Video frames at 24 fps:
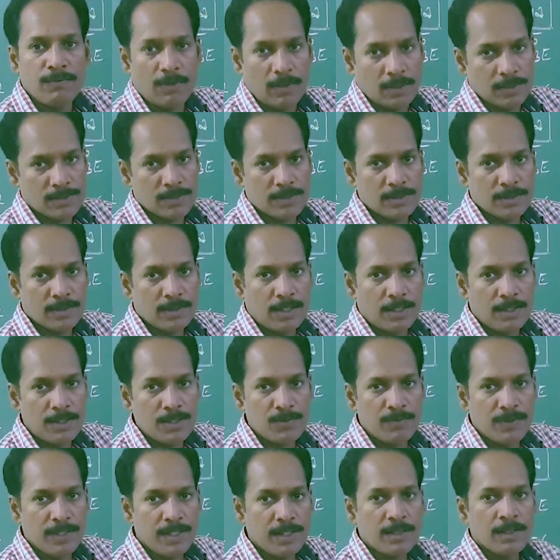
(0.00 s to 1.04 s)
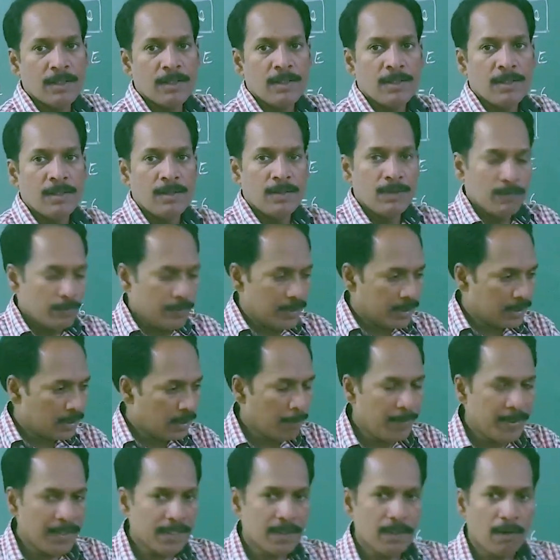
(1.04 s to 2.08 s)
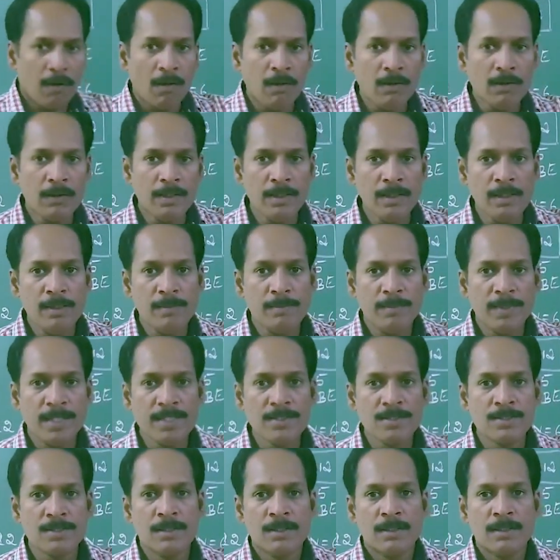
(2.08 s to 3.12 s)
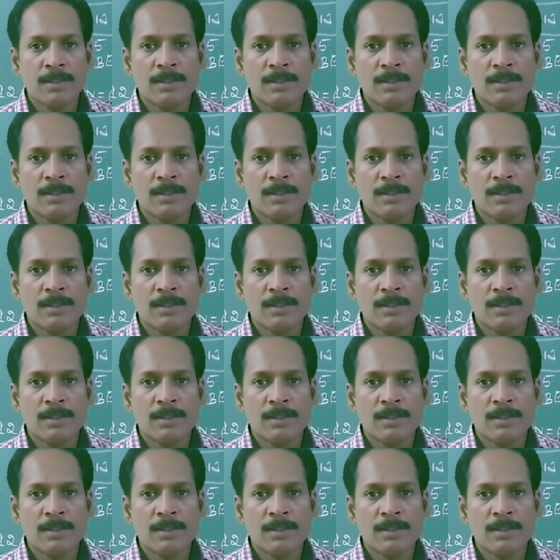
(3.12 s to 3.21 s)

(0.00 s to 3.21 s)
False. That is where we compare all the elements.